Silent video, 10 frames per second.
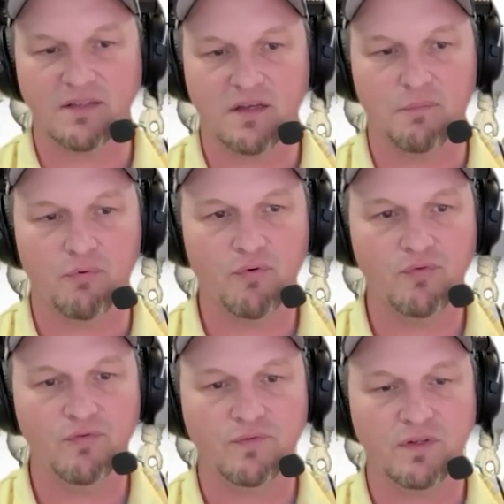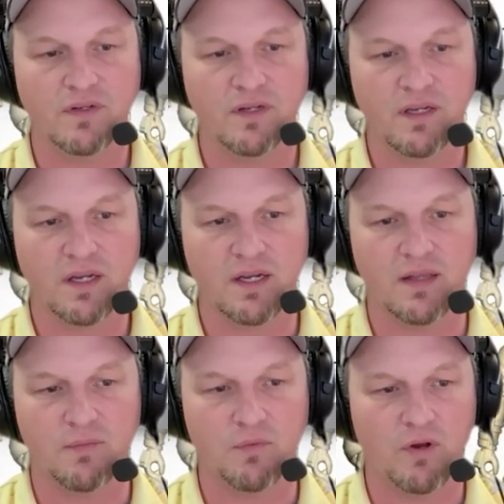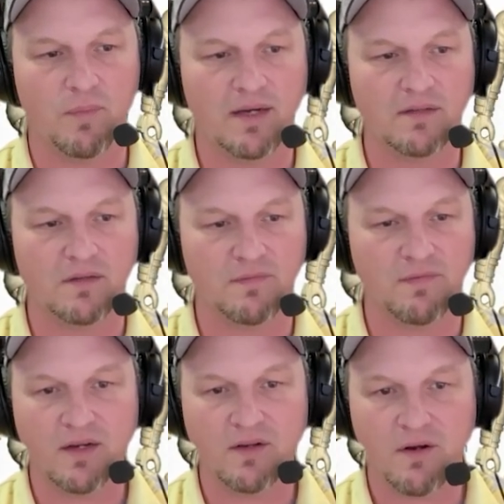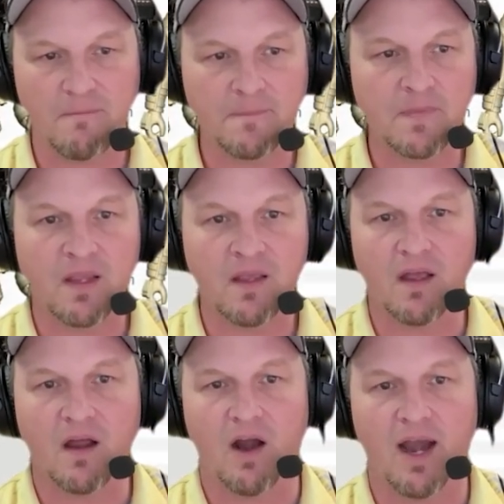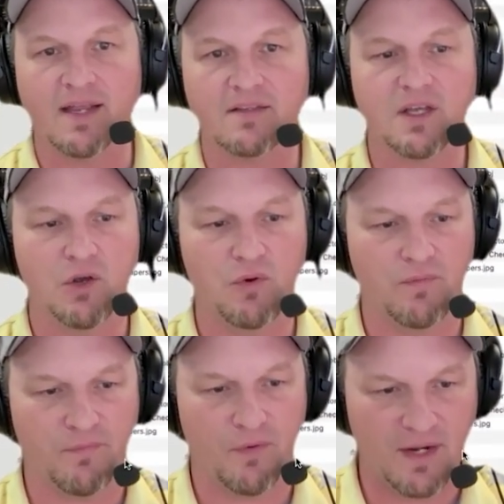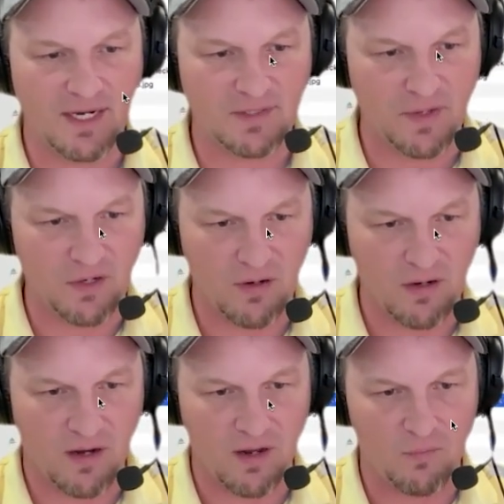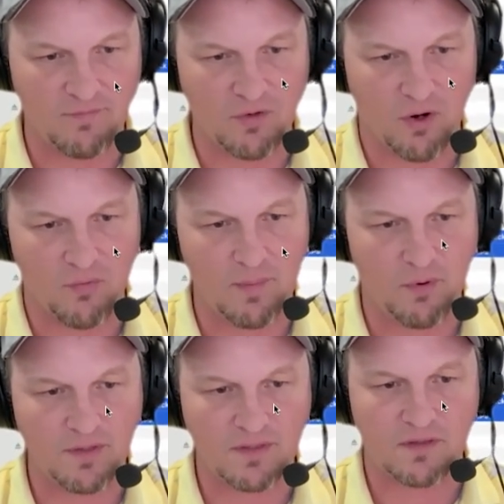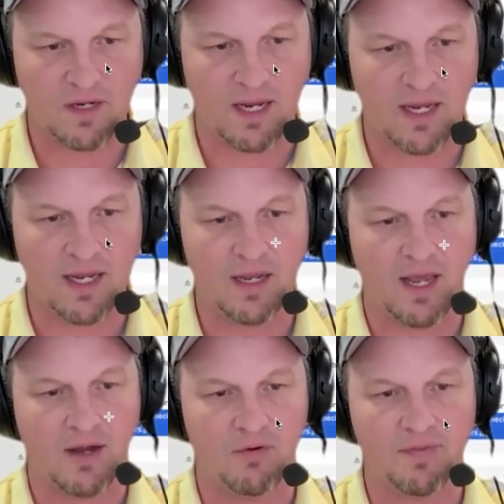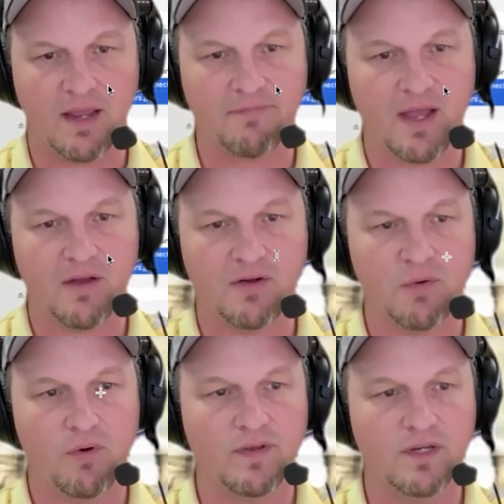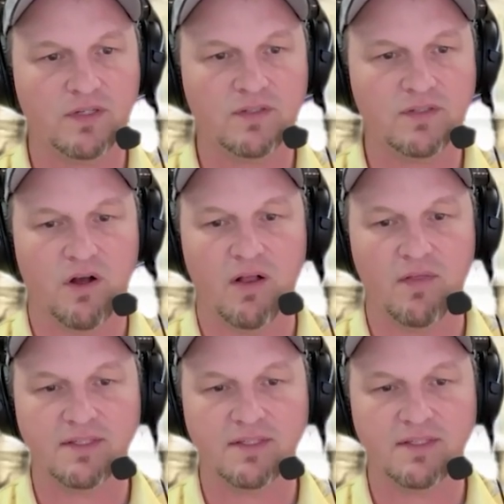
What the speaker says: approved. And then we'll go back to the Finder. All right, so for the next figure, we have Dark Reapers, and I don't think I found any revisions on this